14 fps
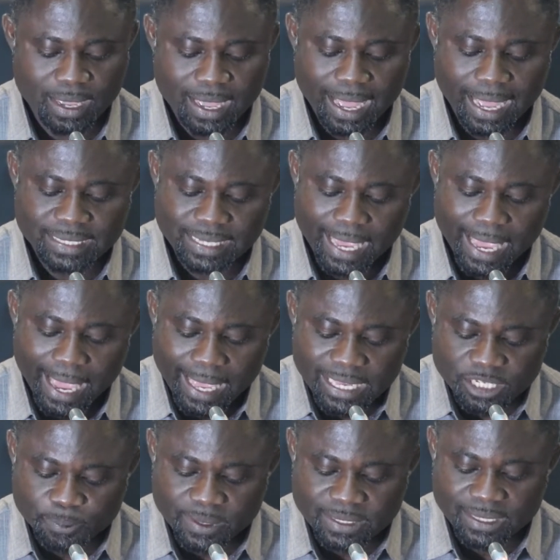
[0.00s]
as
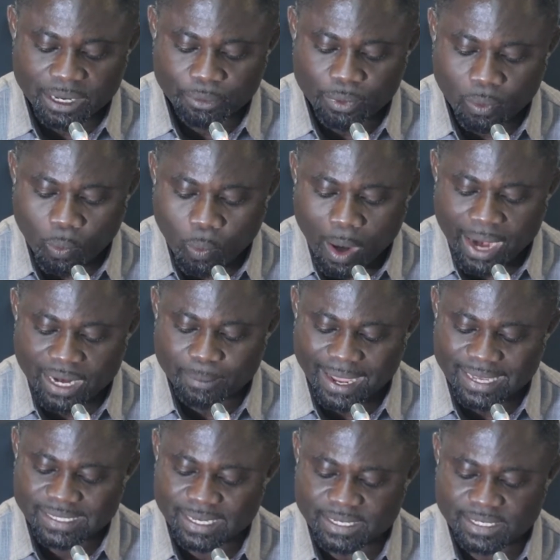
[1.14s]
expressly required
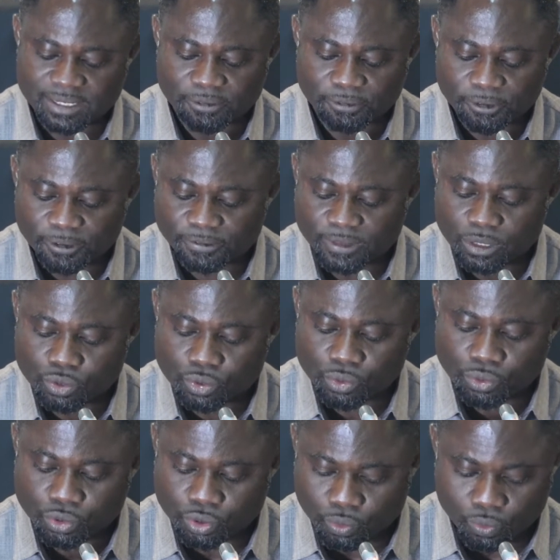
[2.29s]
by Section
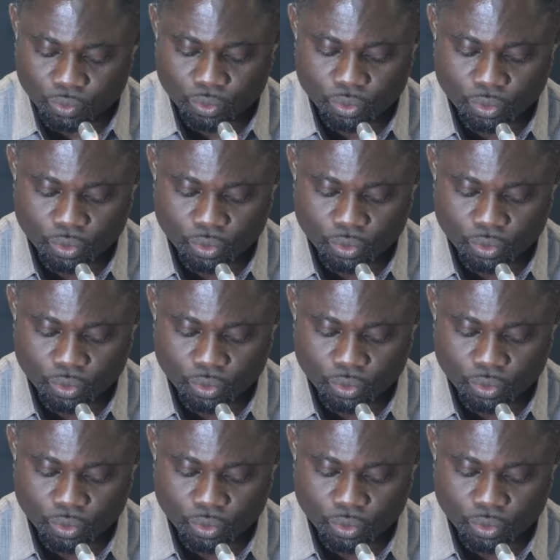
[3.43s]
52(2),